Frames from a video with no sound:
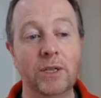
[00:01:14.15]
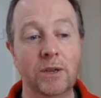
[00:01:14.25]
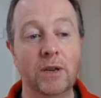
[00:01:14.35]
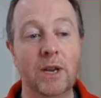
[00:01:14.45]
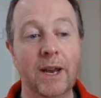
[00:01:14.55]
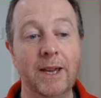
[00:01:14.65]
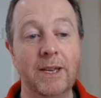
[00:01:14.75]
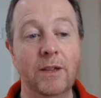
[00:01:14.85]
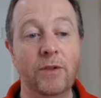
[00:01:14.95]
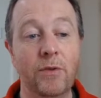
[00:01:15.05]

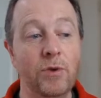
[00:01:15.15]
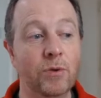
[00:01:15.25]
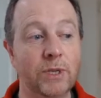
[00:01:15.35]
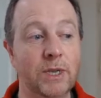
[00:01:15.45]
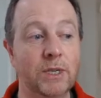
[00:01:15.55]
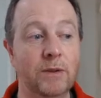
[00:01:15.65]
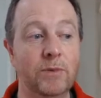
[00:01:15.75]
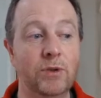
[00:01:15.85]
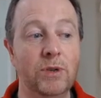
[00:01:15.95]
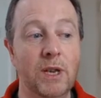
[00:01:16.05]
circulating through your
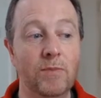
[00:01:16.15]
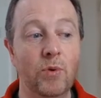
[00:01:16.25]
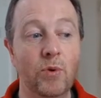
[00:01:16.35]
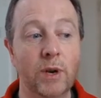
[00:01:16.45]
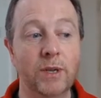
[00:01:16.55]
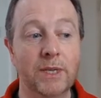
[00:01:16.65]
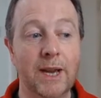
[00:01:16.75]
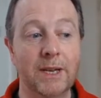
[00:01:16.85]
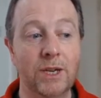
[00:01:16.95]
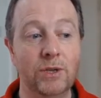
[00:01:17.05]
system to keep organs
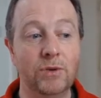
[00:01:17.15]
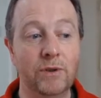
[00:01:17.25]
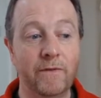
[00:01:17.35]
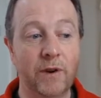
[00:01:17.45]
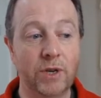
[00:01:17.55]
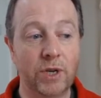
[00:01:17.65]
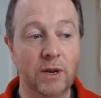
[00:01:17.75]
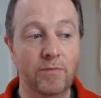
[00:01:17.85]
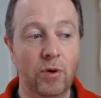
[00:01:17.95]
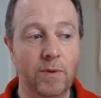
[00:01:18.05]
and tissues
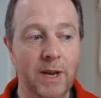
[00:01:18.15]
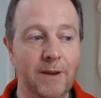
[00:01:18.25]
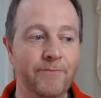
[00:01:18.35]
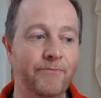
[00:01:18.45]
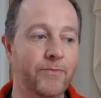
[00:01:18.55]
functioning properly.